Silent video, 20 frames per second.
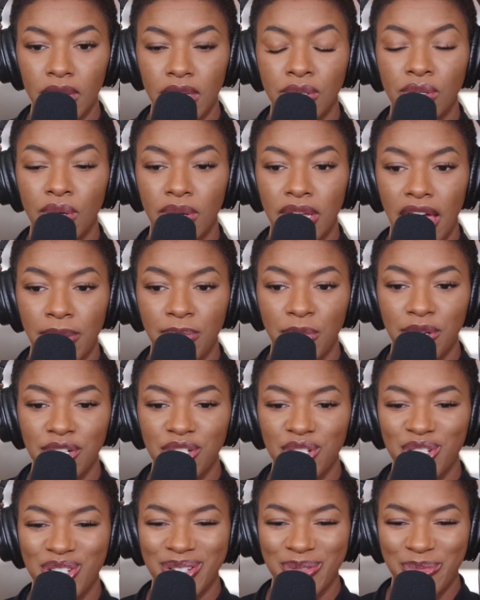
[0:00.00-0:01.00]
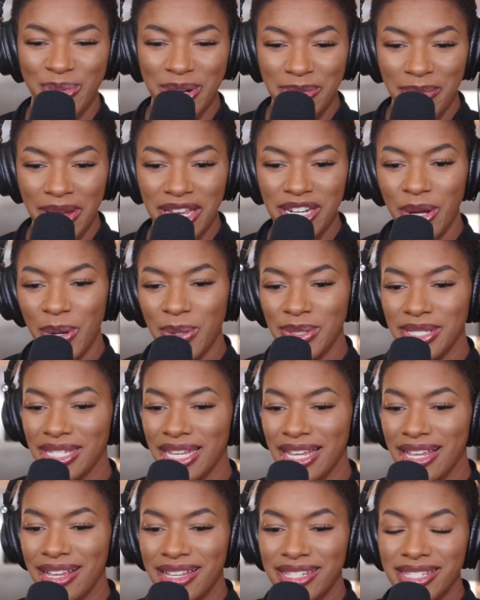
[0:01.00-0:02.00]
So yeah, I'm going to just read my notes.
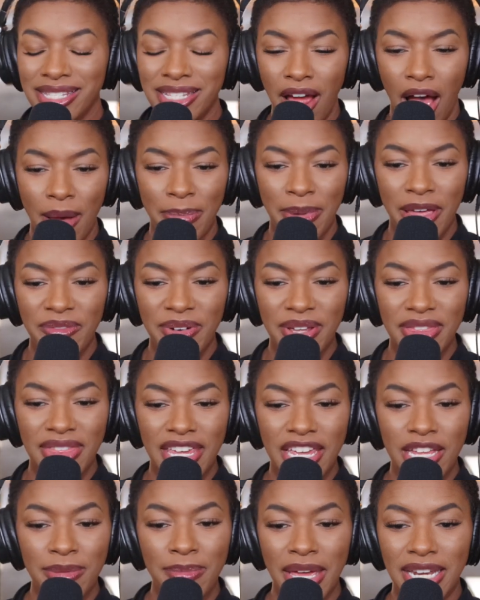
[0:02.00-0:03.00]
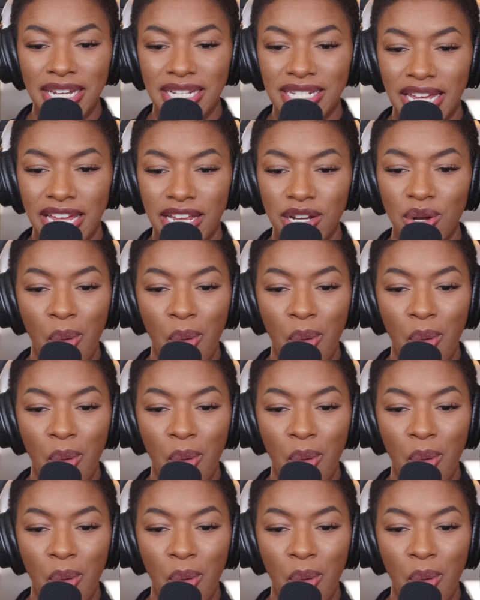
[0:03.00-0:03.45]
Stop everything and meditate.